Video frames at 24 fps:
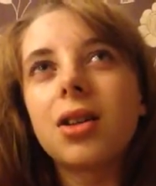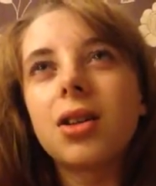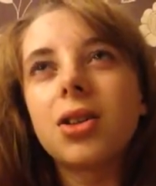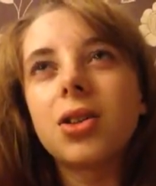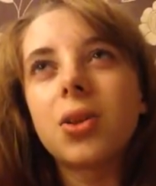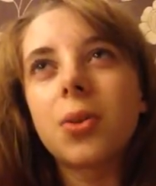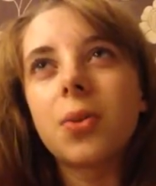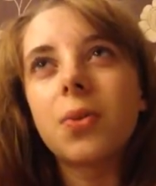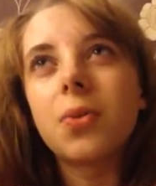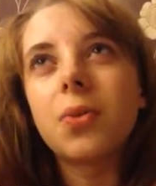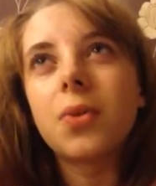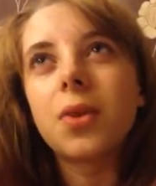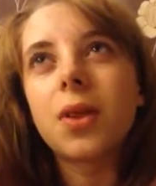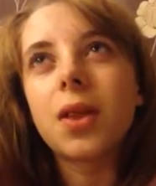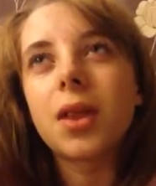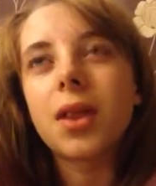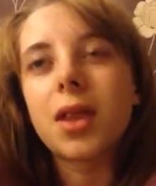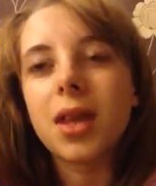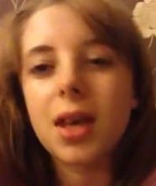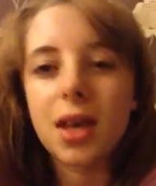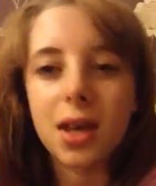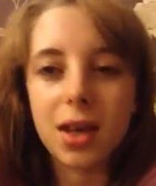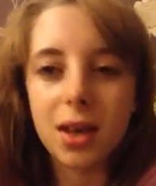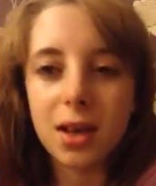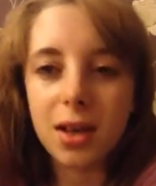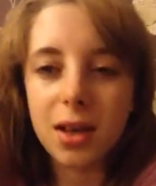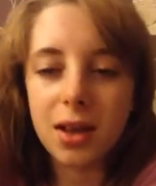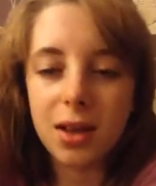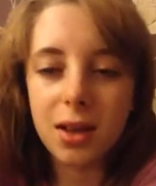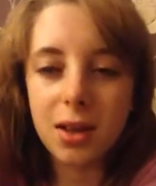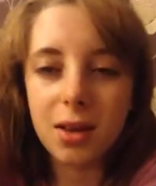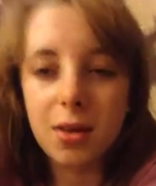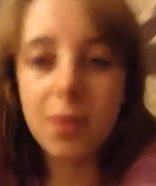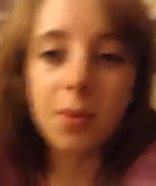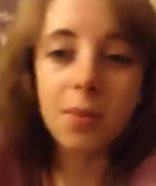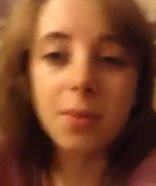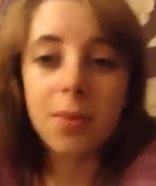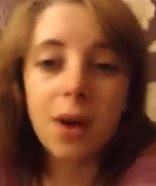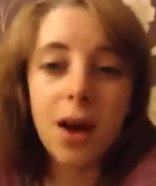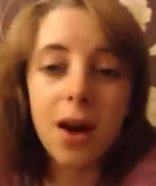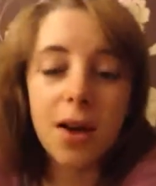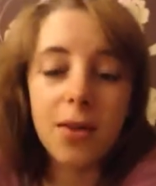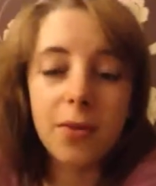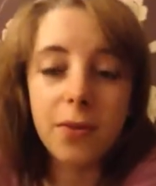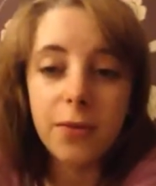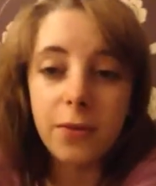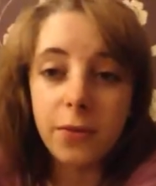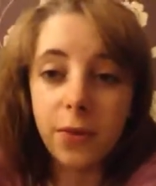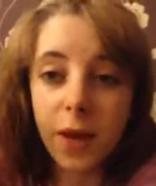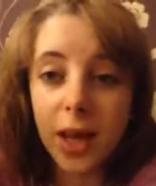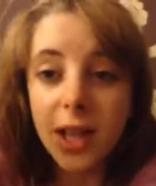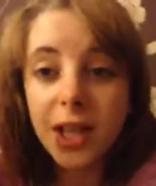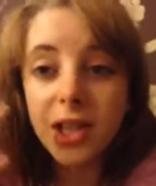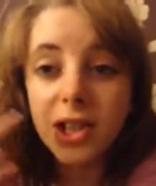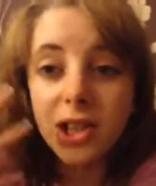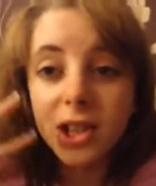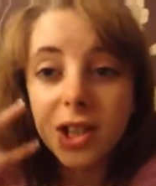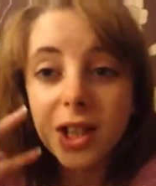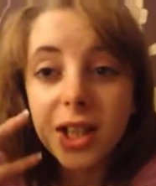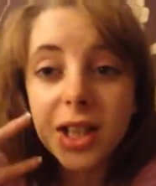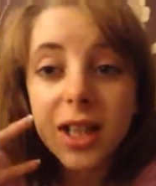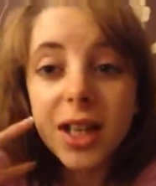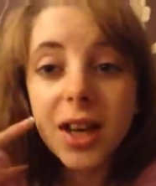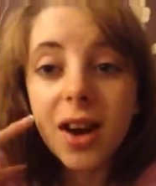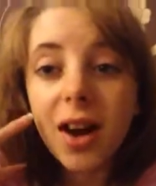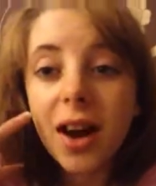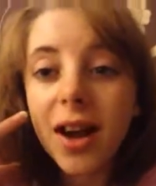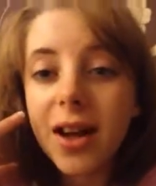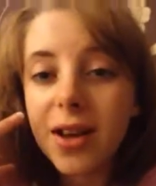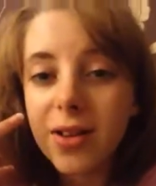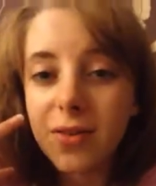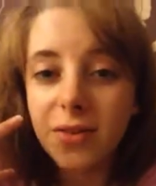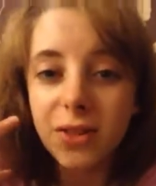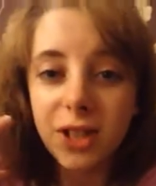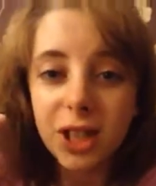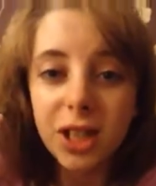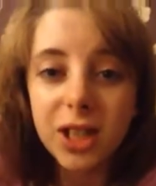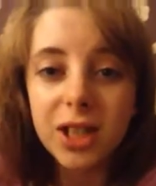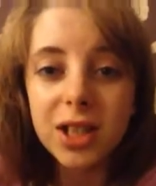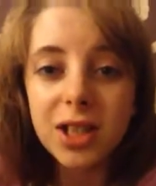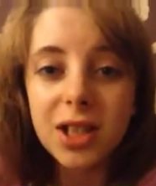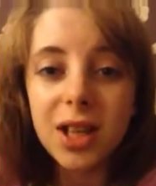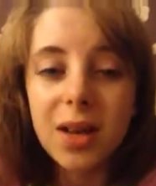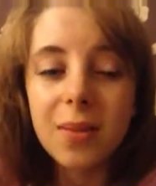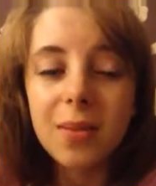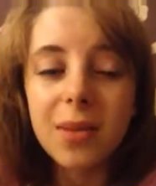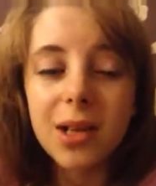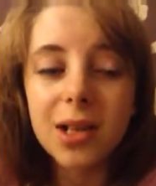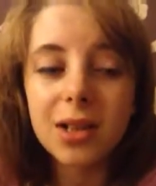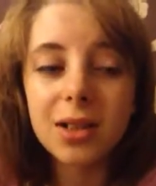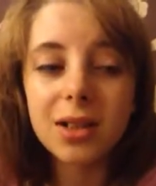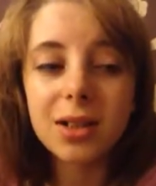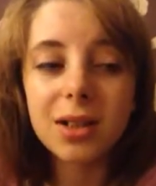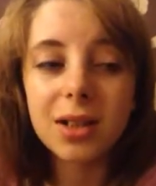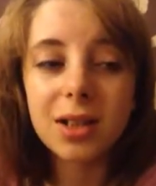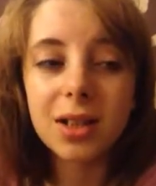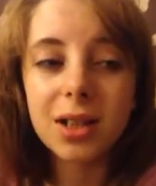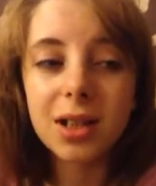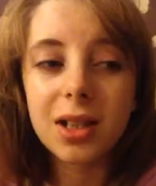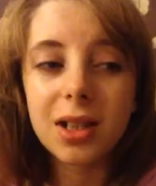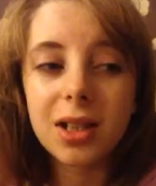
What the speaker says: don't think that facially I have changed that much,